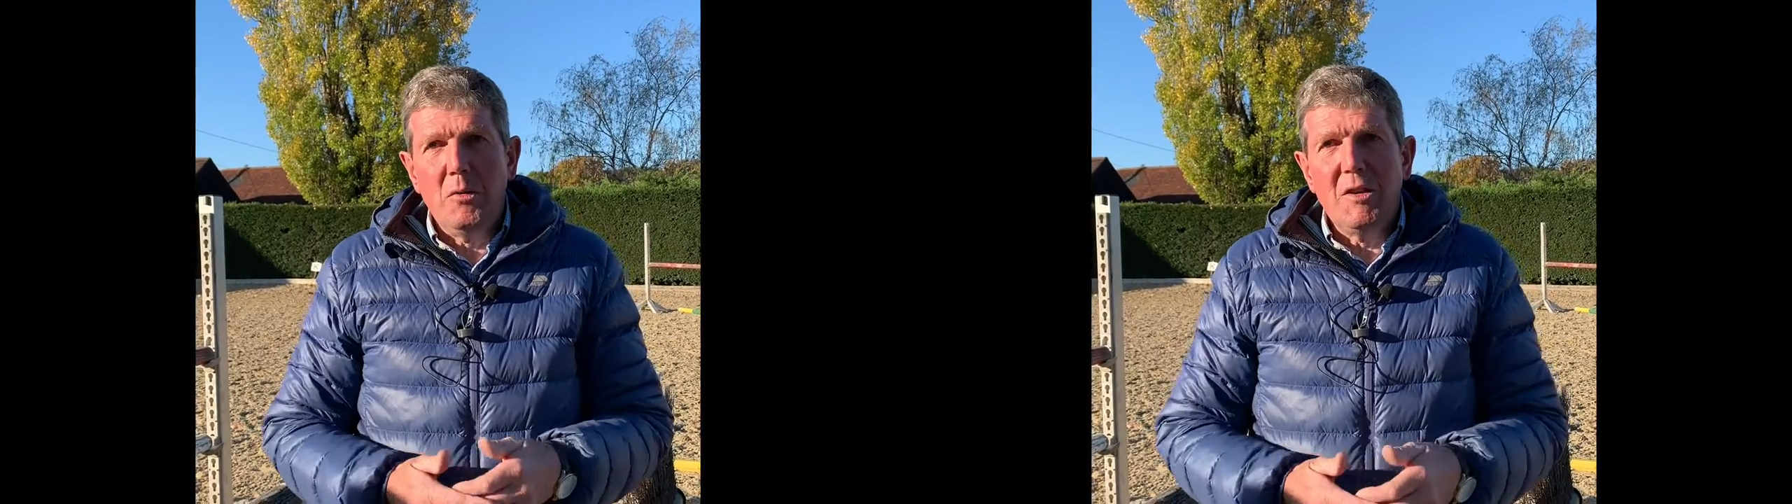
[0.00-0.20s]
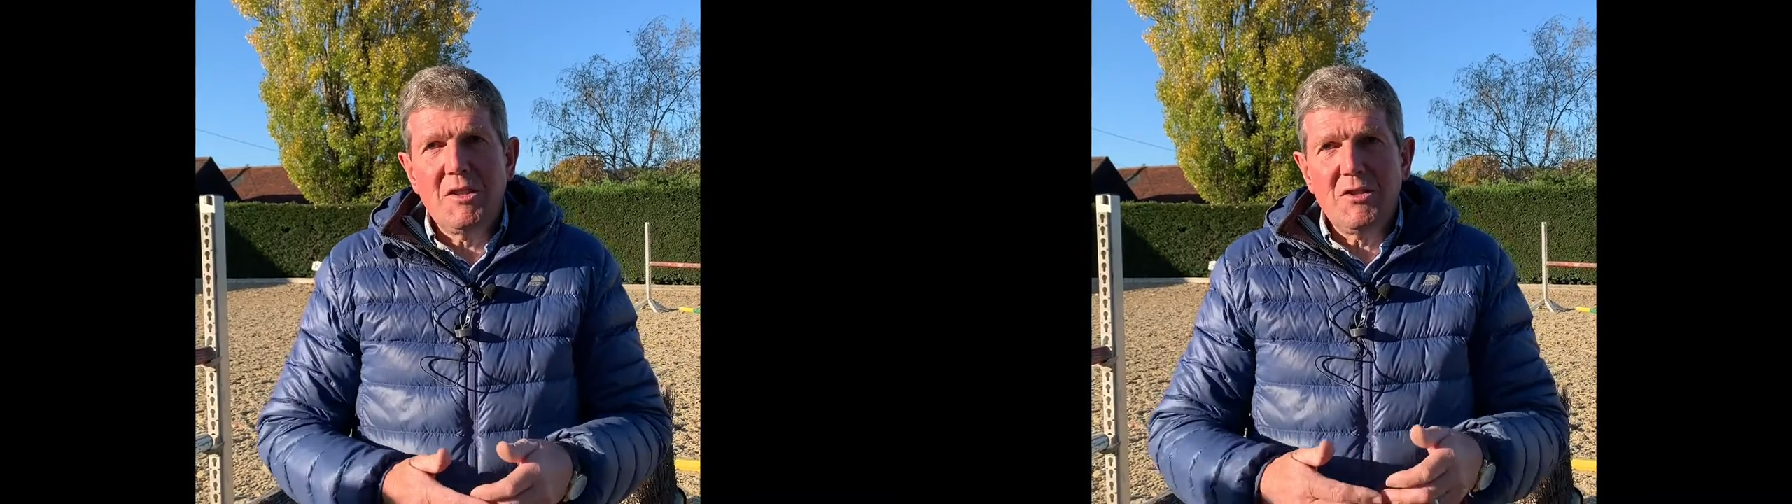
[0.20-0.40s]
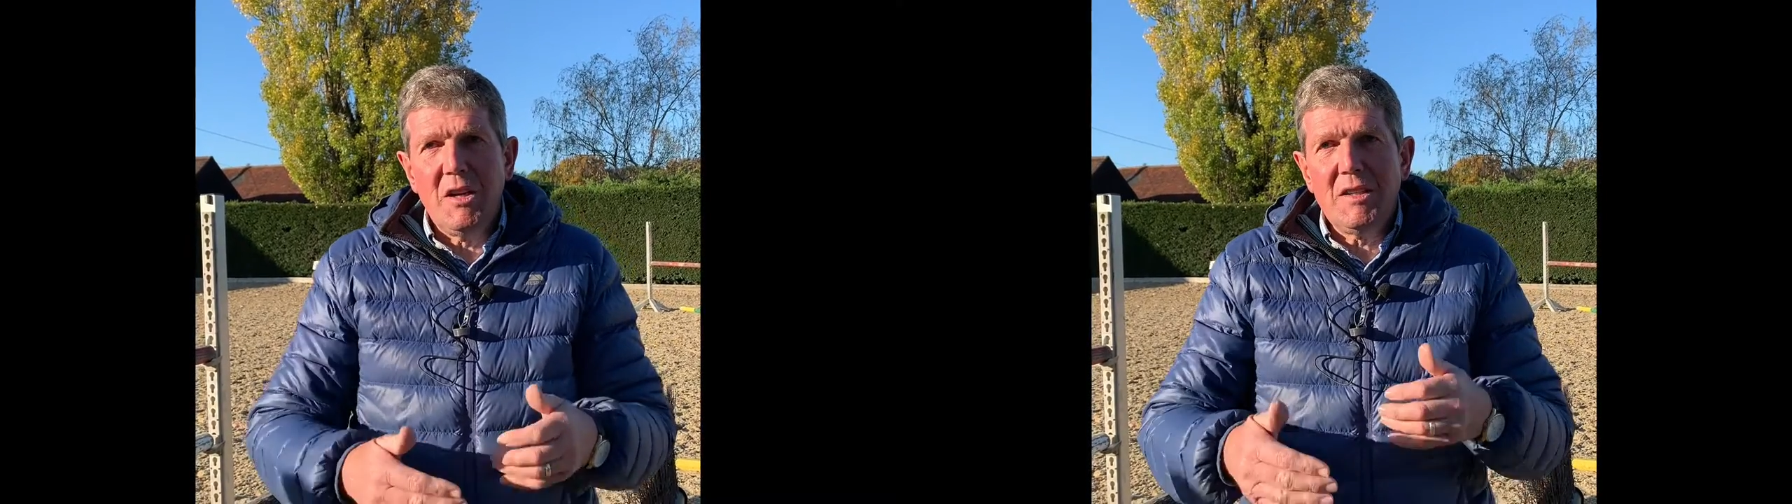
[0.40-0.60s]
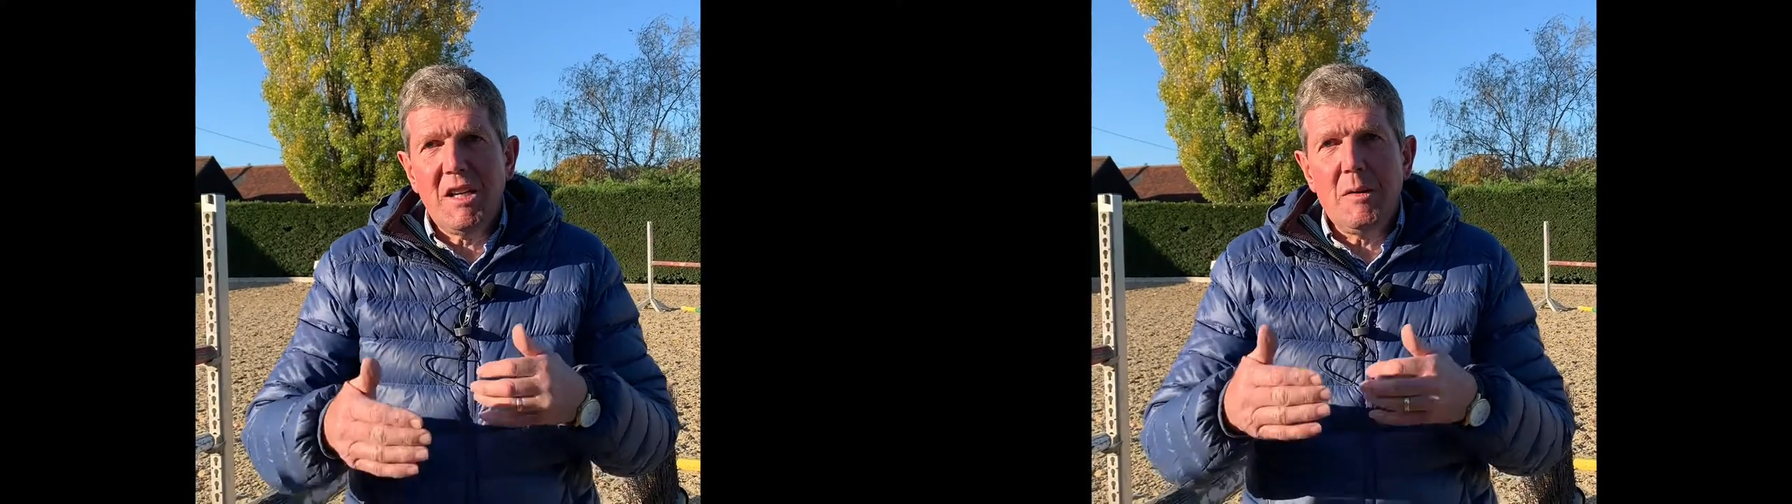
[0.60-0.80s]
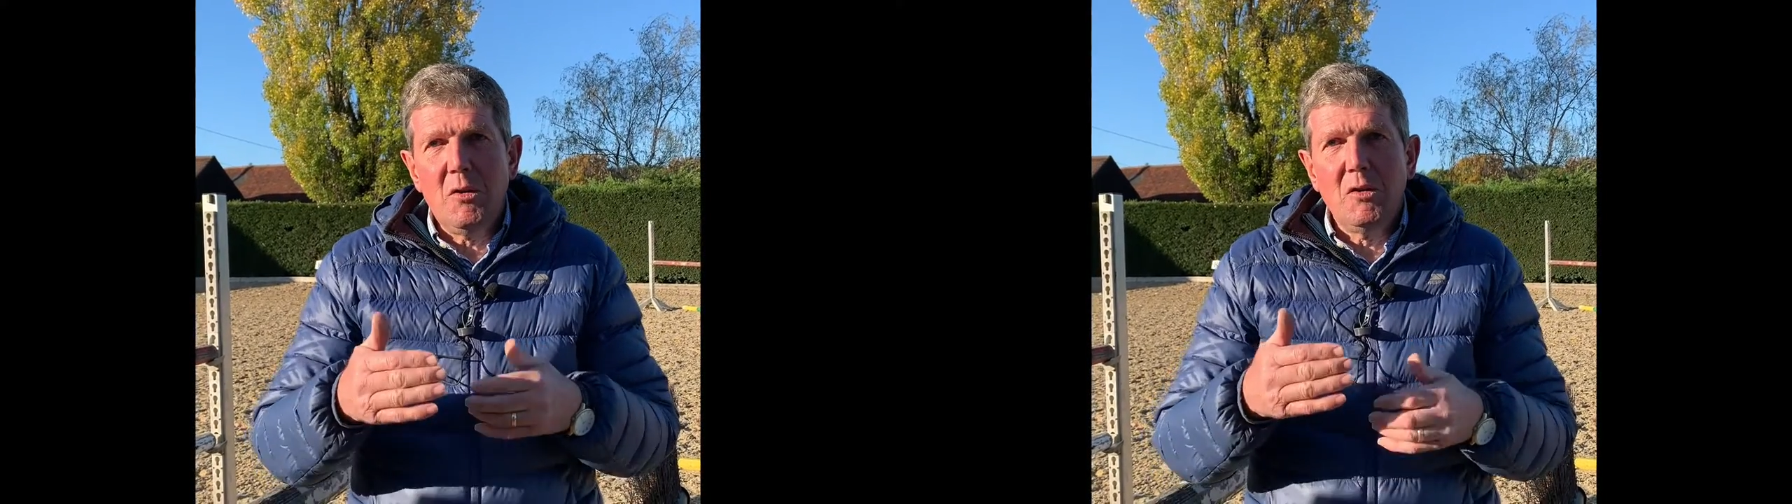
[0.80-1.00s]
It's trying to
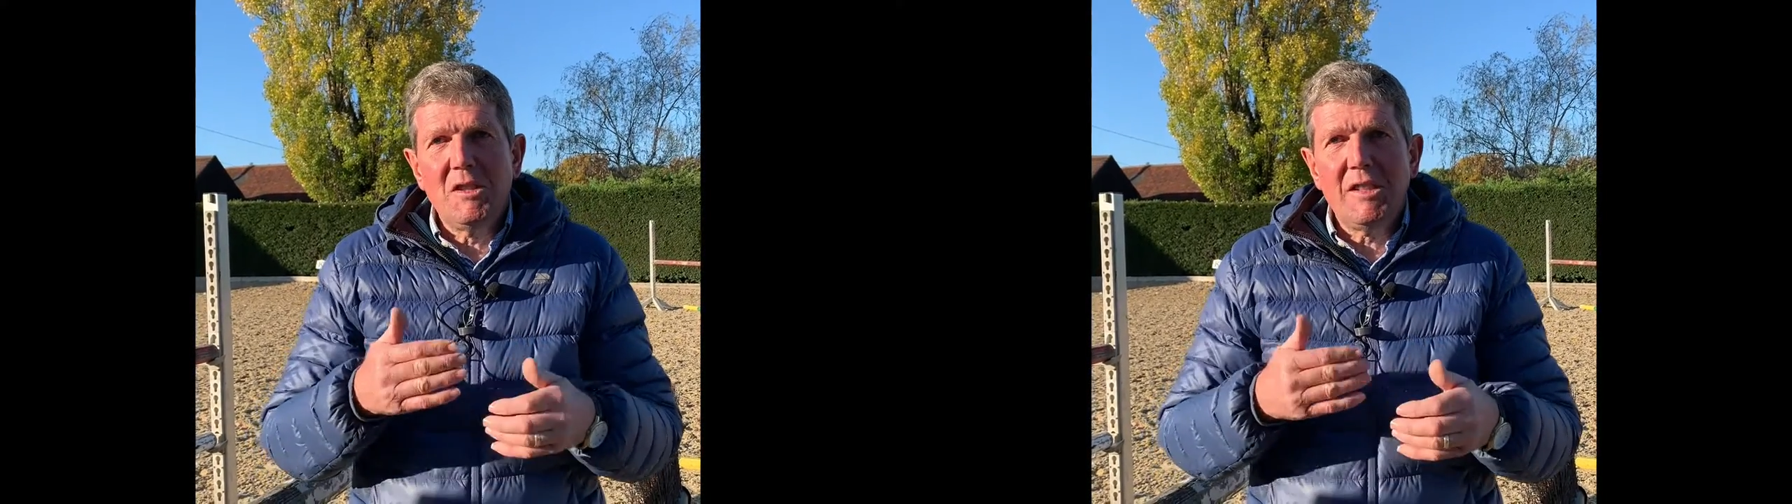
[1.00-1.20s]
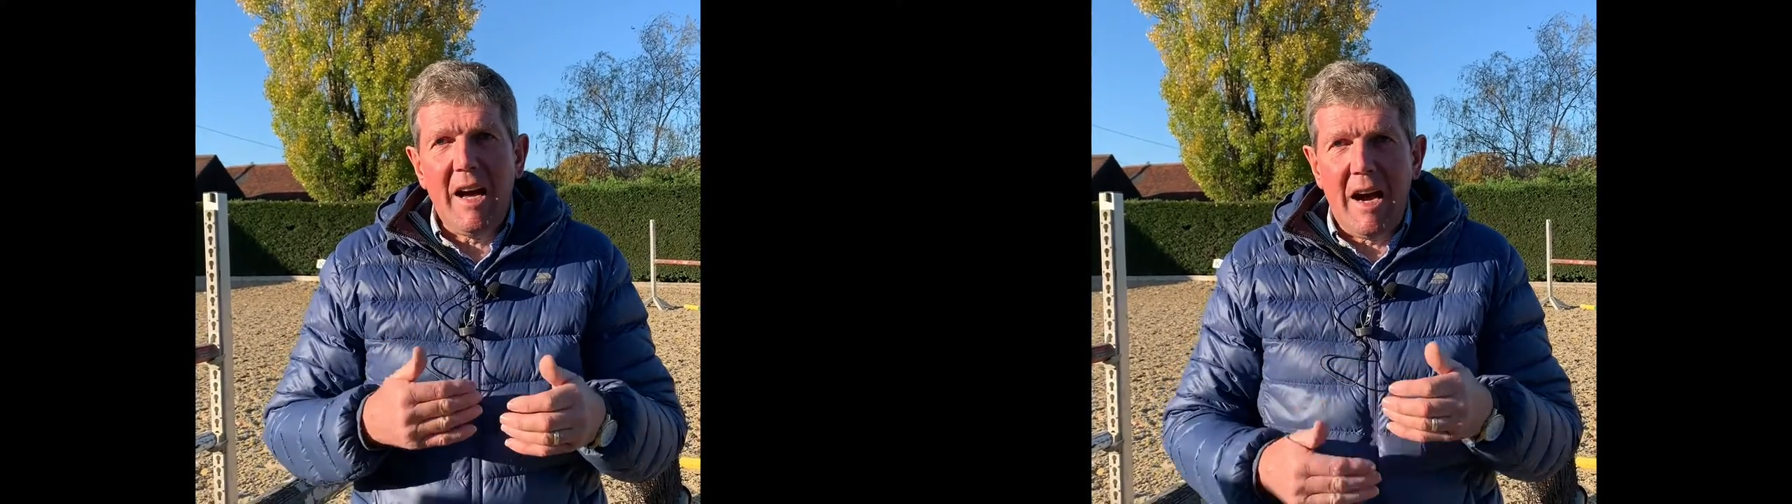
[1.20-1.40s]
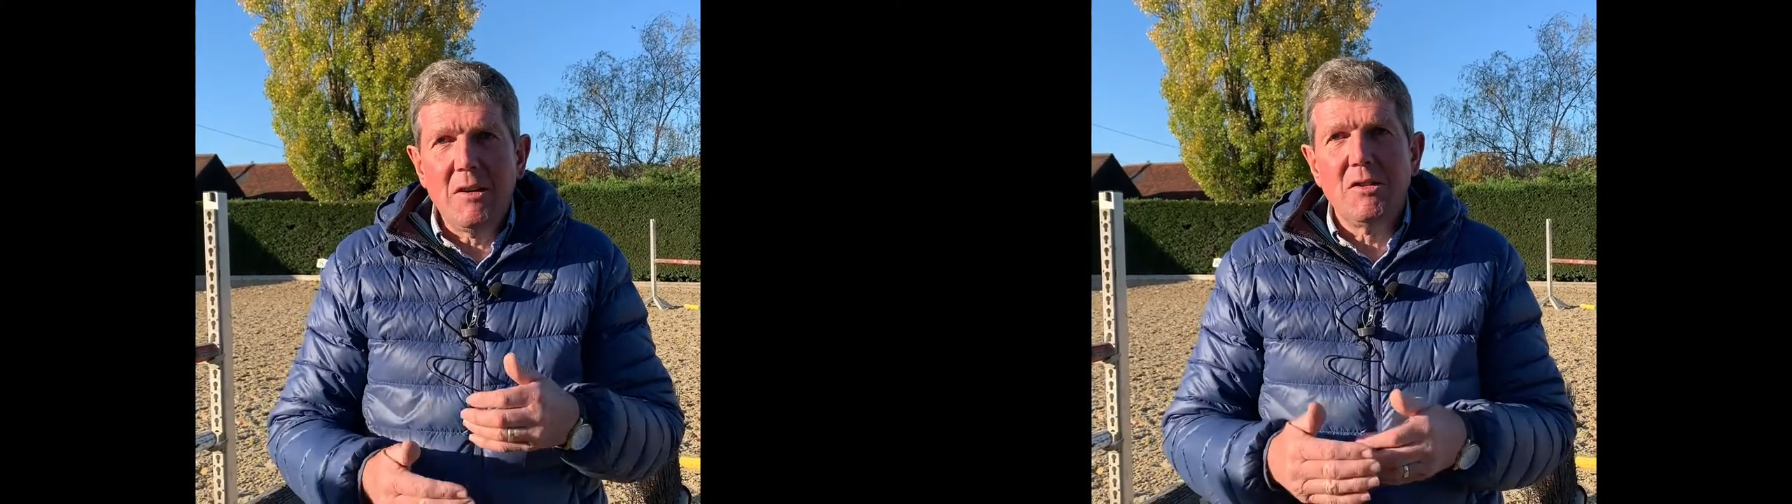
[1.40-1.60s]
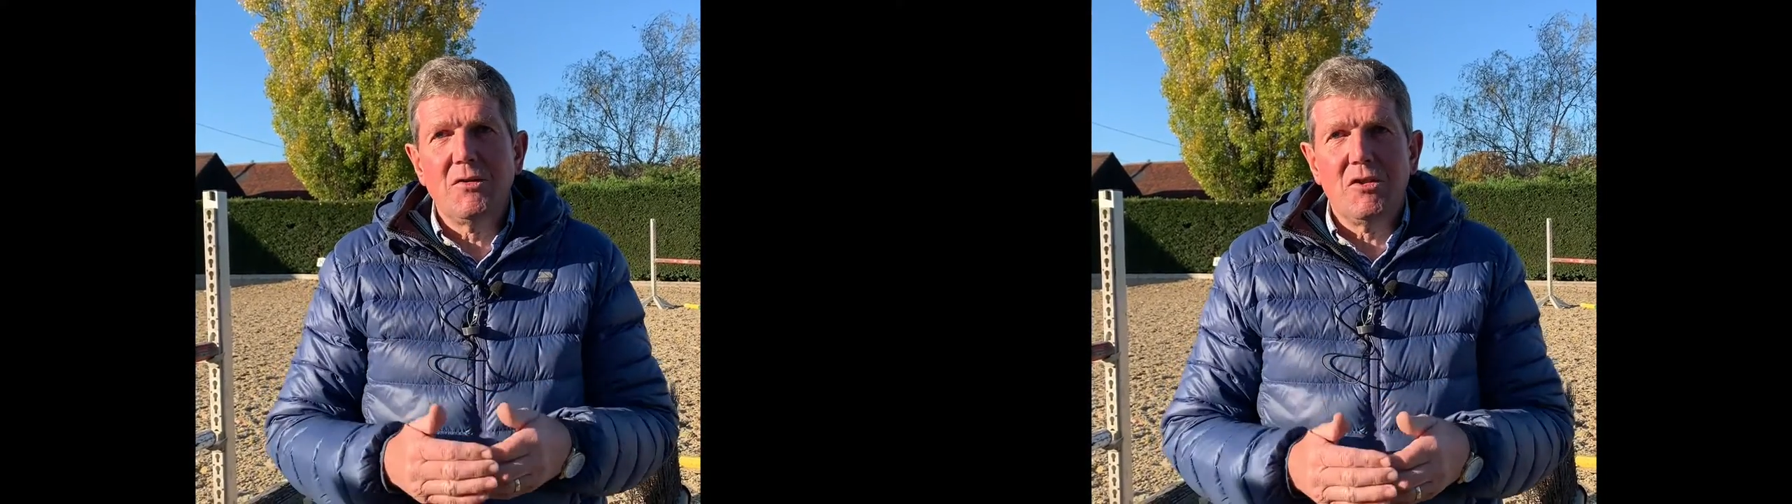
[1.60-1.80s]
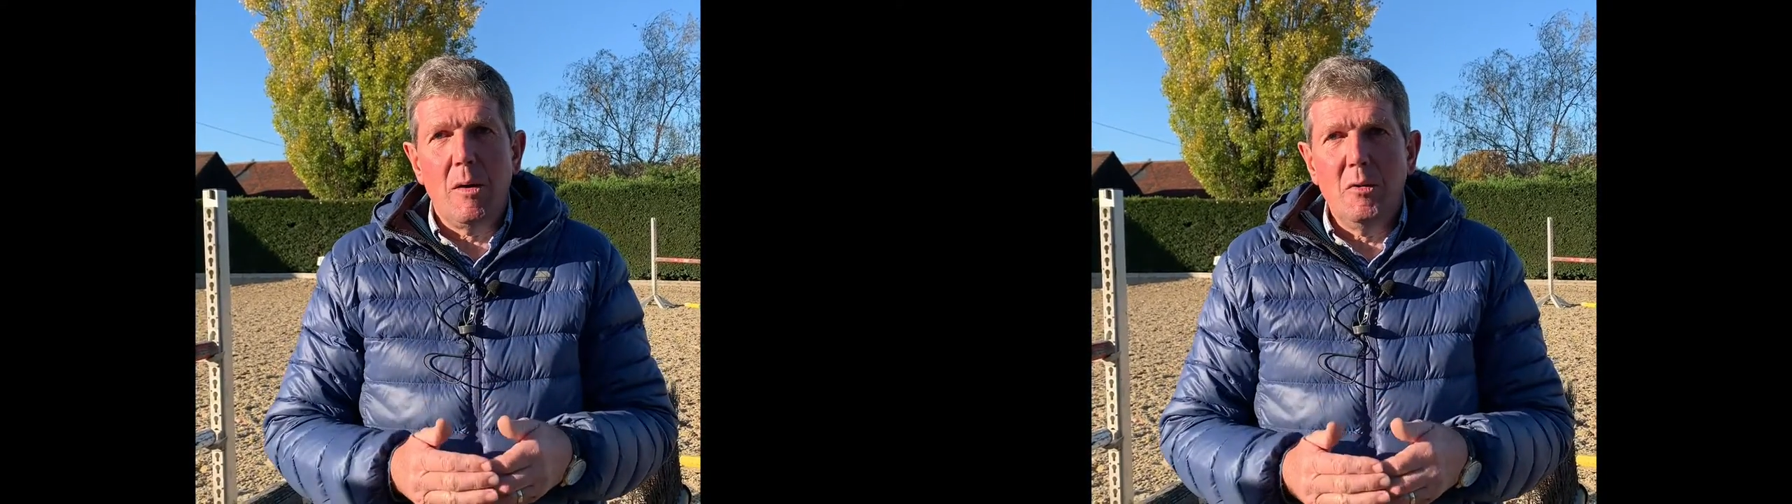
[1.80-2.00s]
keep horses out of
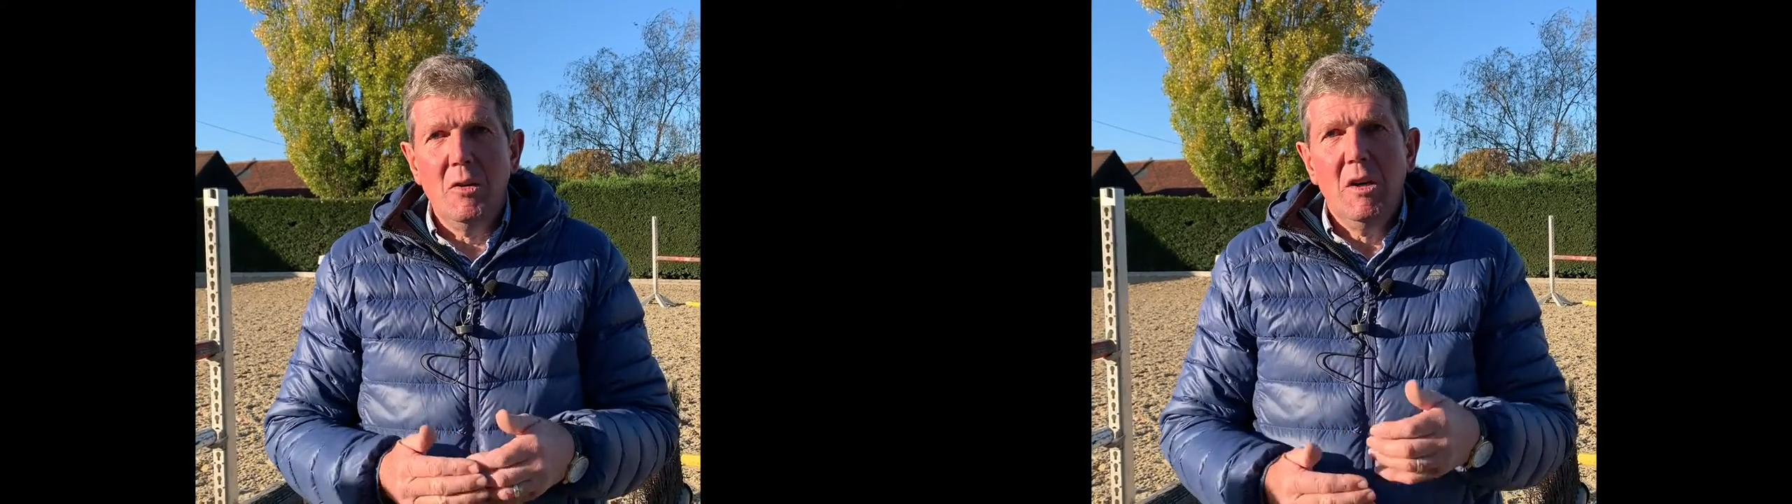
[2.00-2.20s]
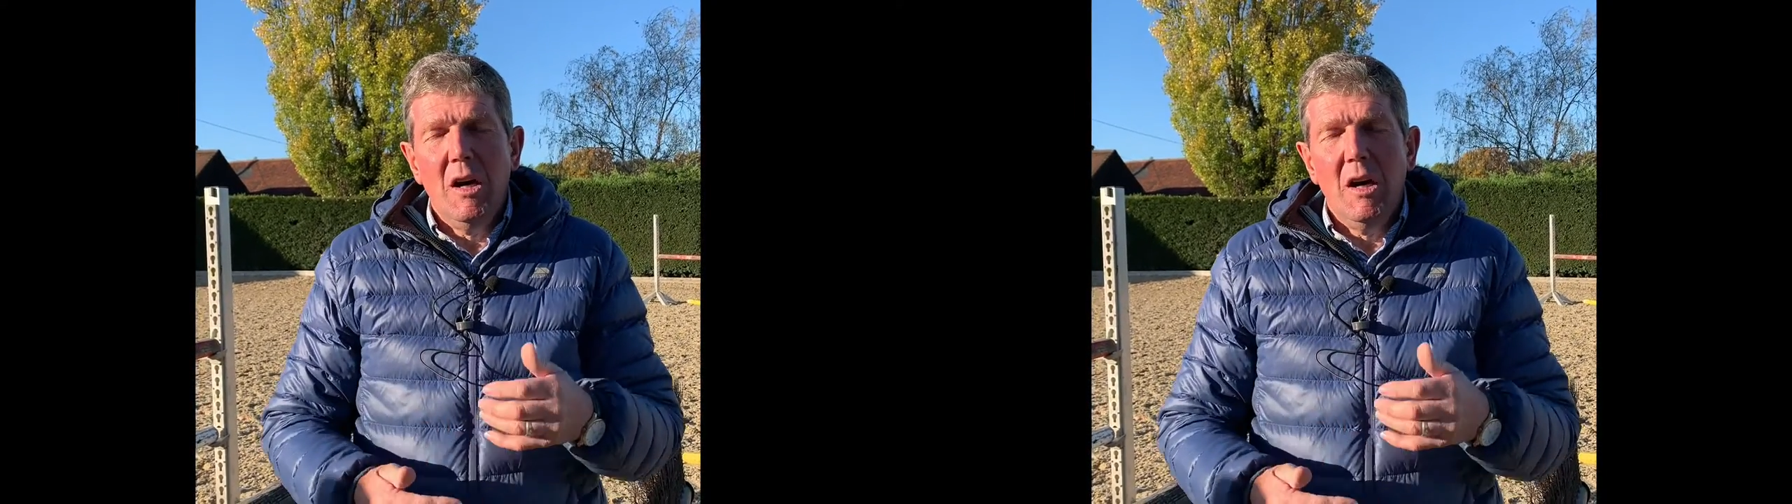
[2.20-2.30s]
trouble